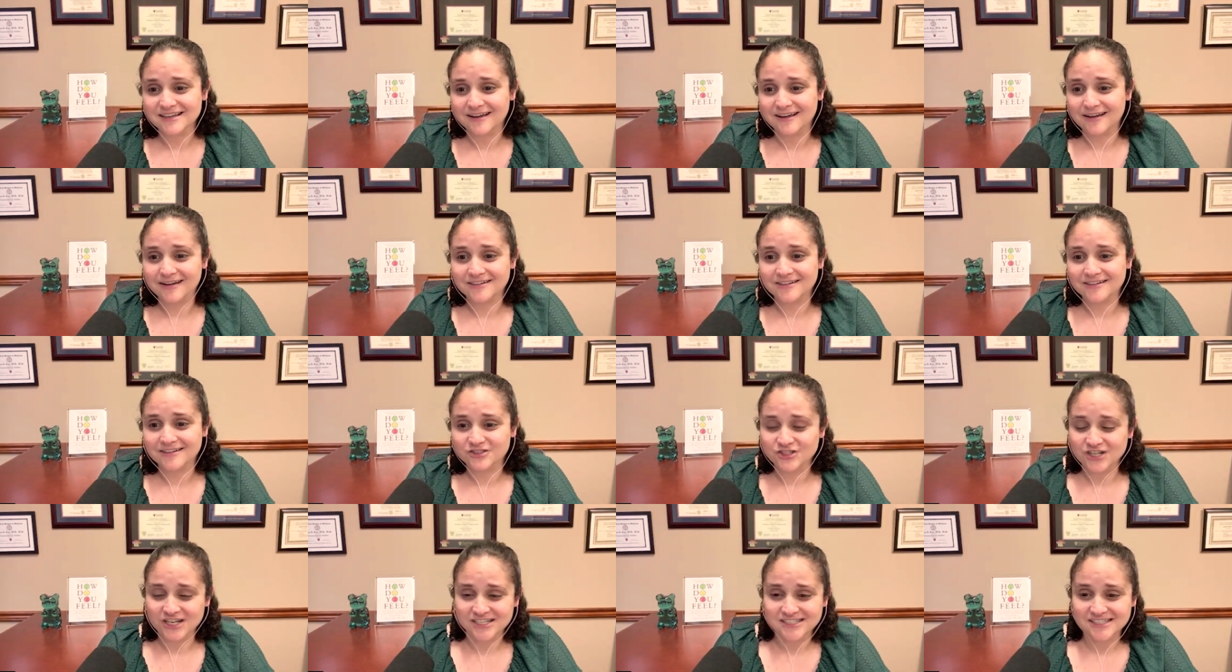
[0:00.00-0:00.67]

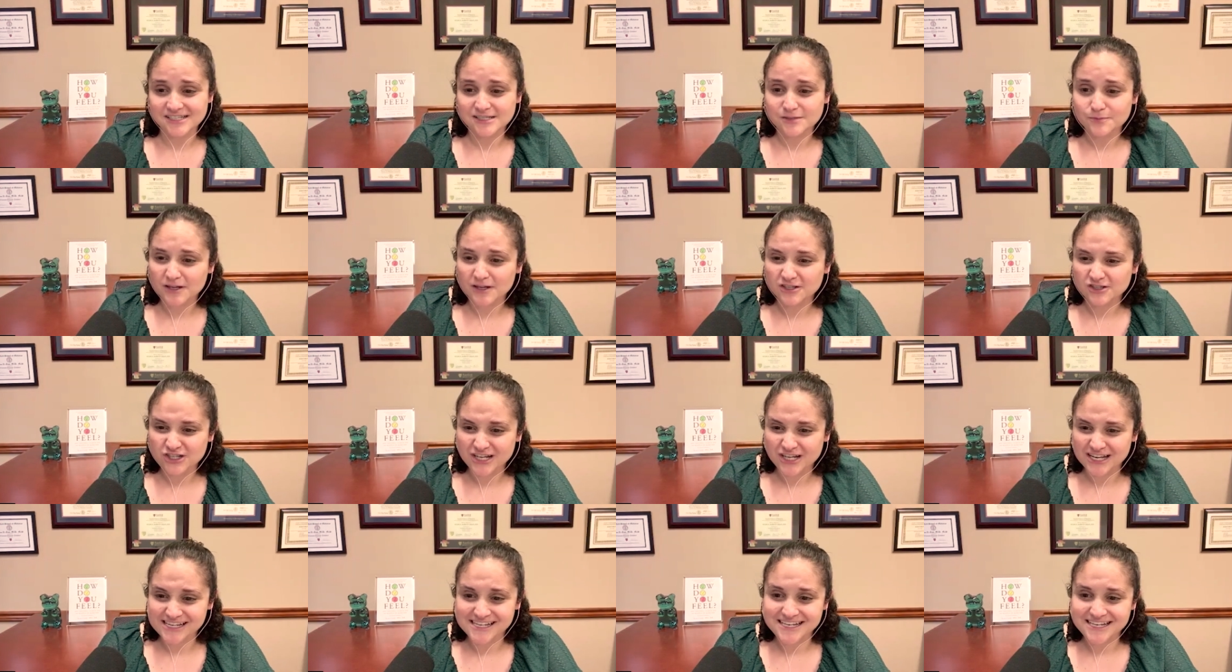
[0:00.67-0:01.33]
Jessi spelled
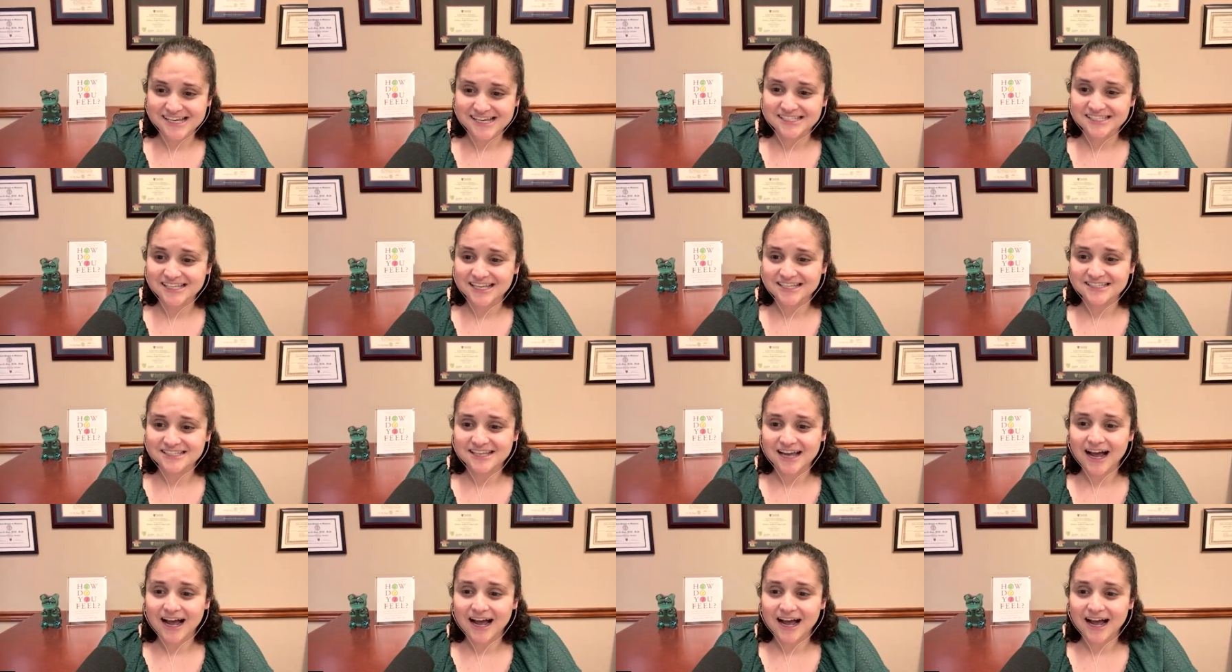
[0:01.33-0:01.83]
Jessi.